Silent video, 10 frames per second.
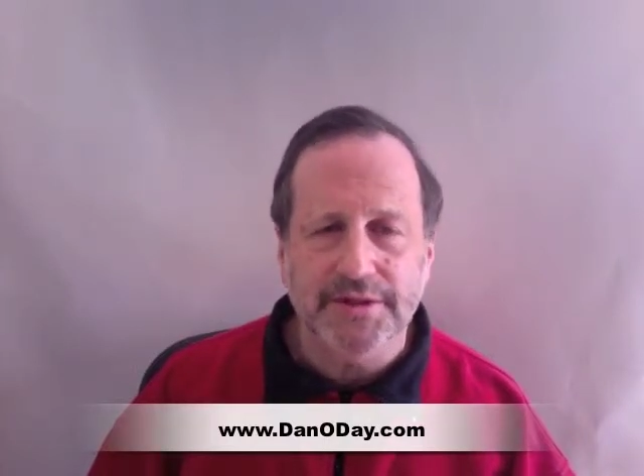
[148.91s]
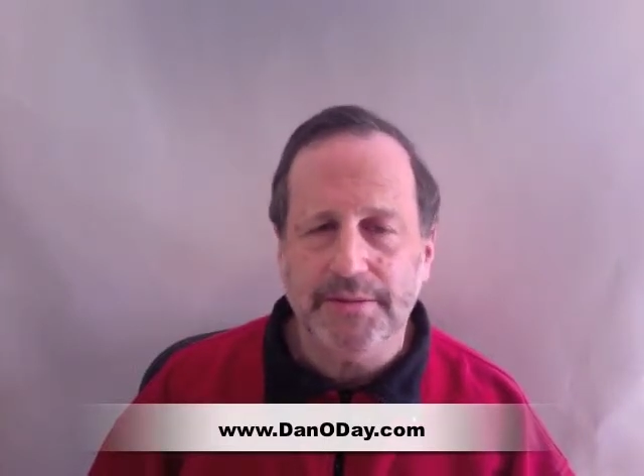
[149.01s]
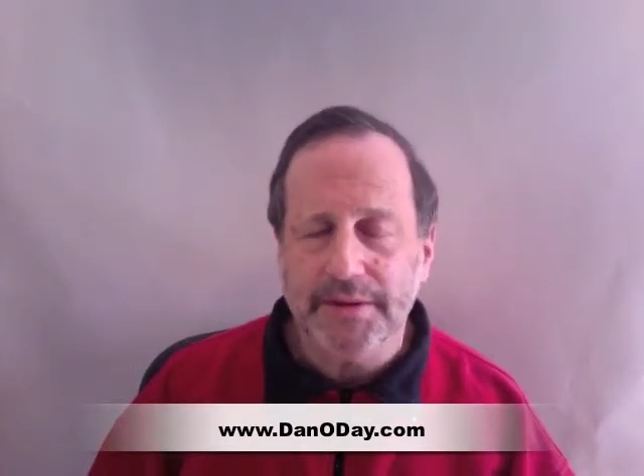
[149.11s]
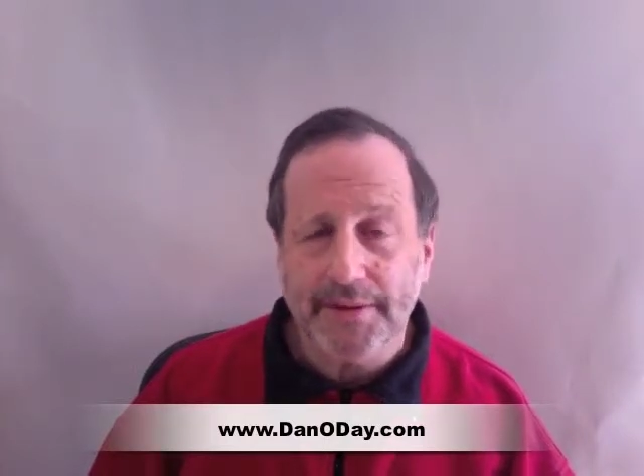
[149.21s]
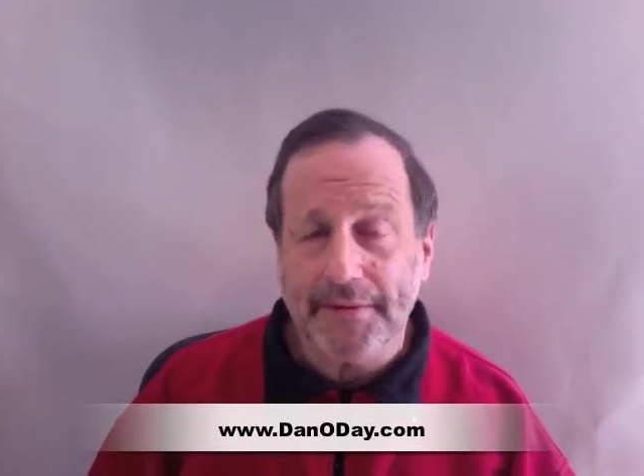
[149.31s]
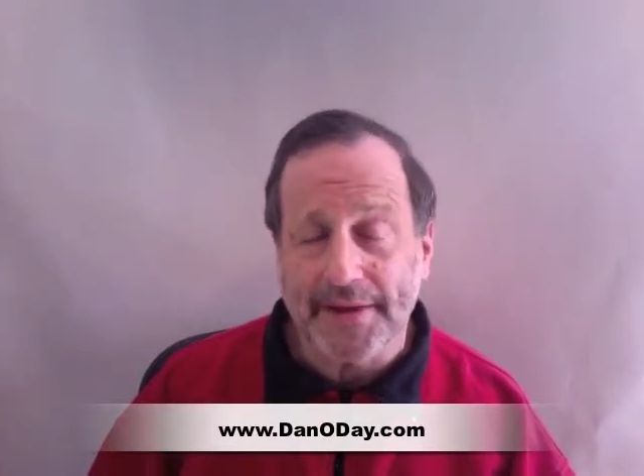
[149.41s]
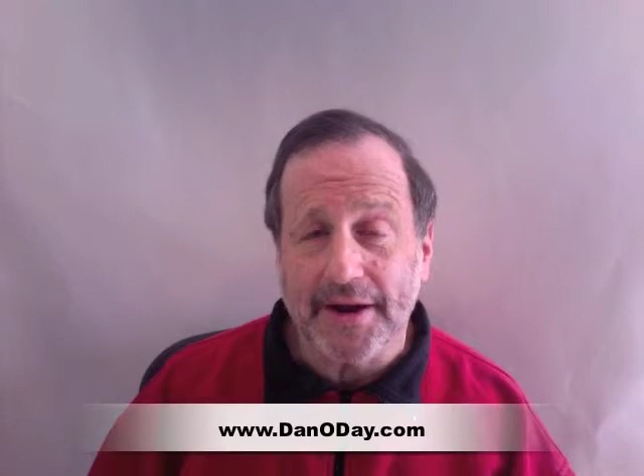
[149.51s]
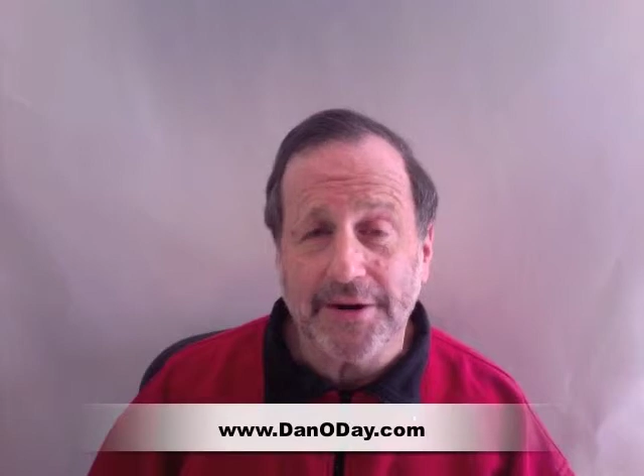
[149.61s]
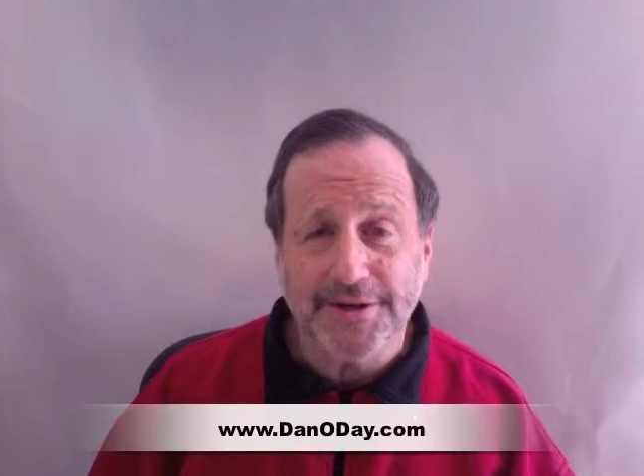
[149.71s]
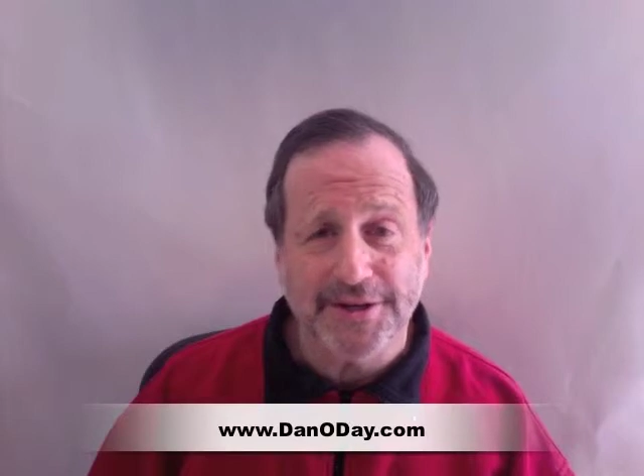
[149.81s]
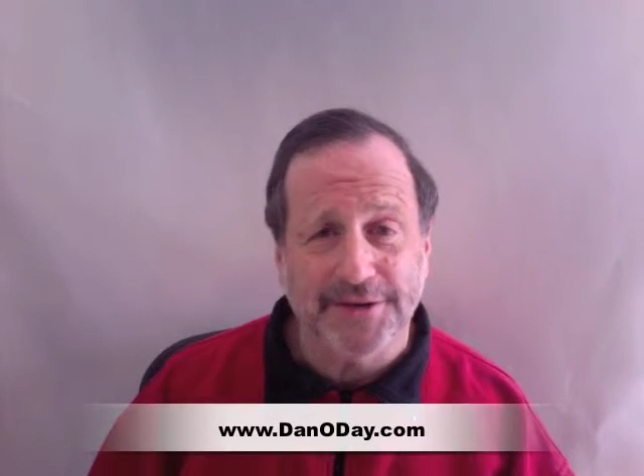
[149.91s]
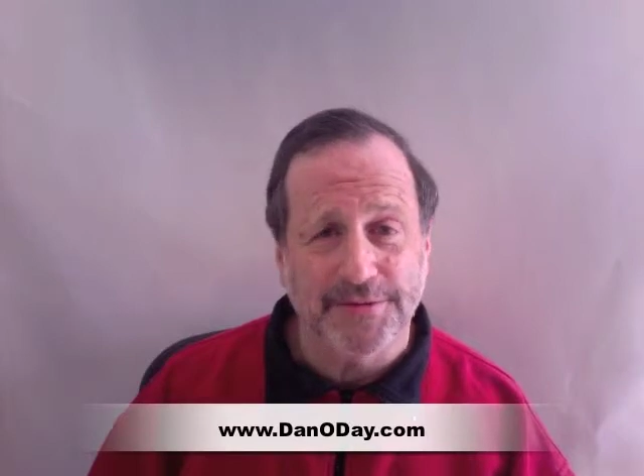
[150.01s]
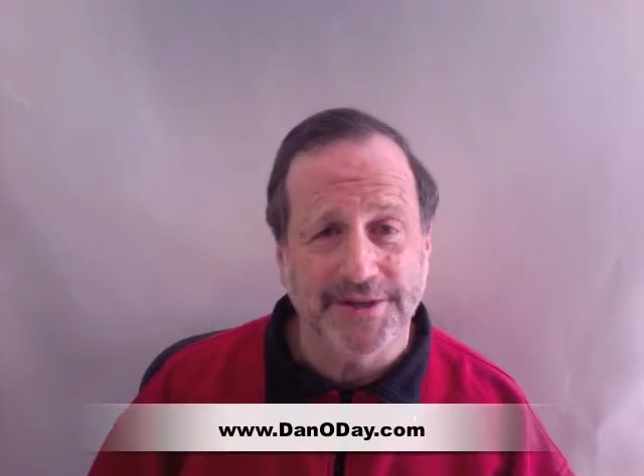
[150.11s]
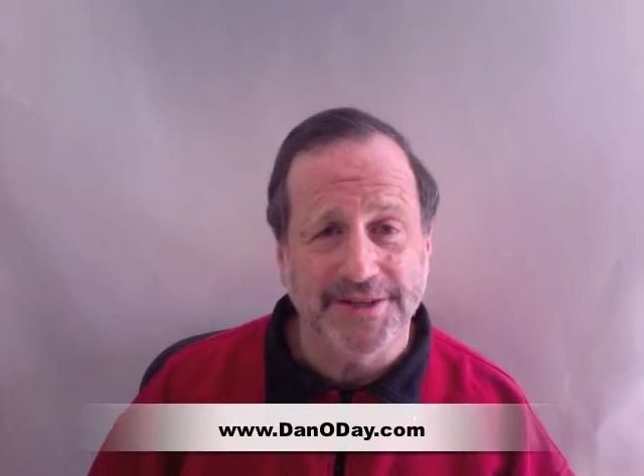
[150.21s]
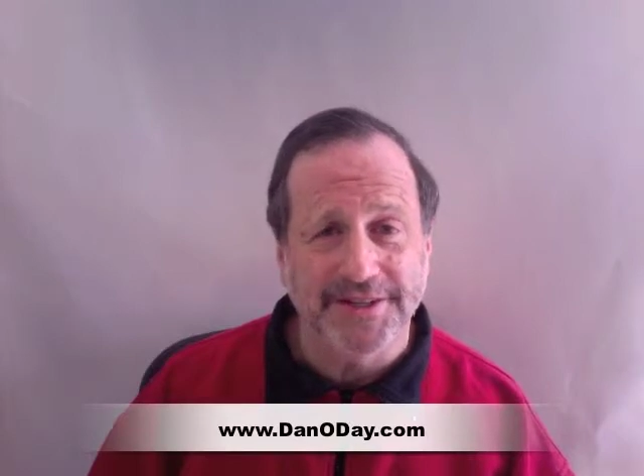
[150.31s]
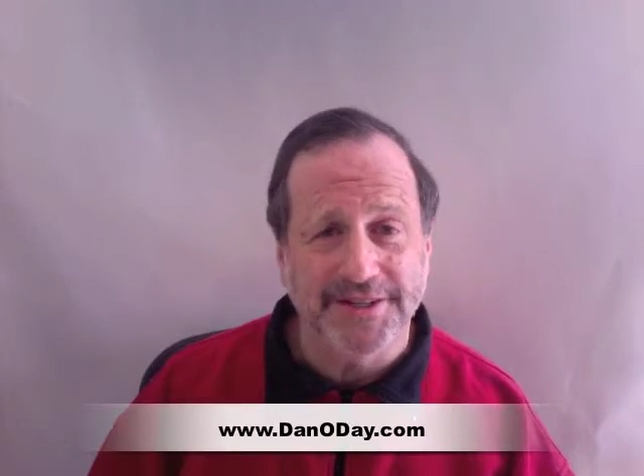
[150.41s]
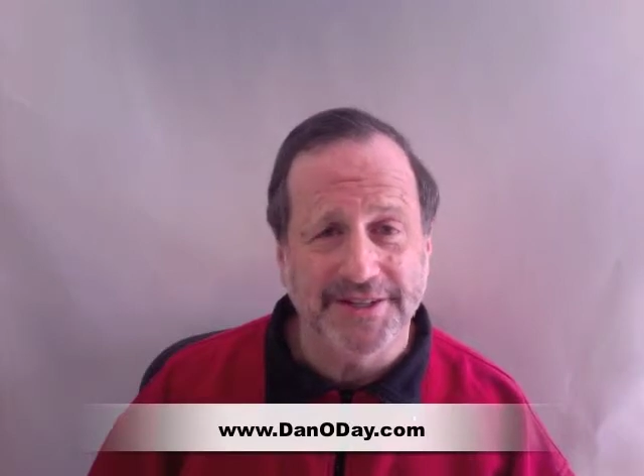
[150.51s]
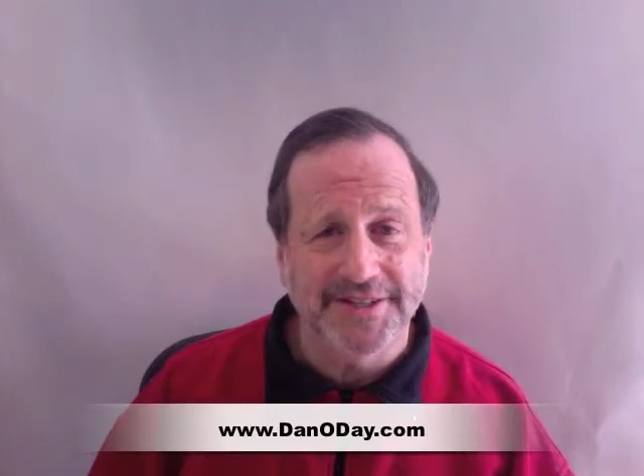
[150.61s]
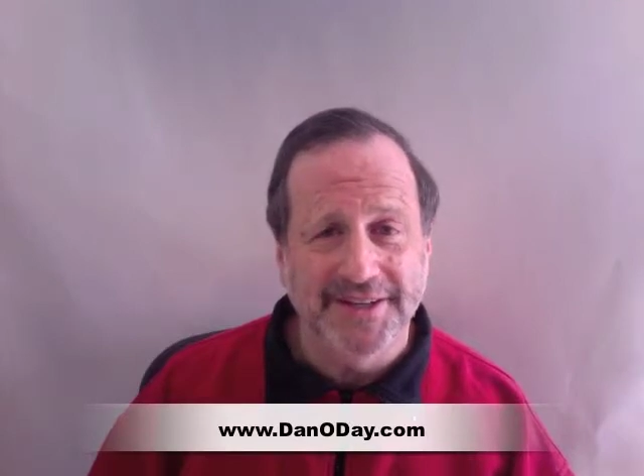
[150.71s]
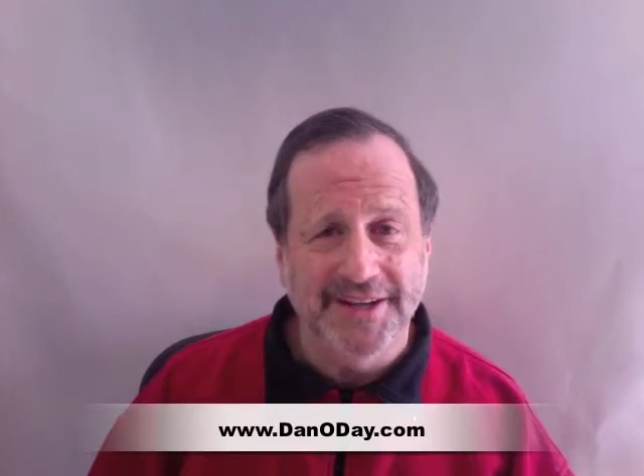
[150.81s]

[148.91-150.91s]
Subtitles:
to be about the Arctic regions.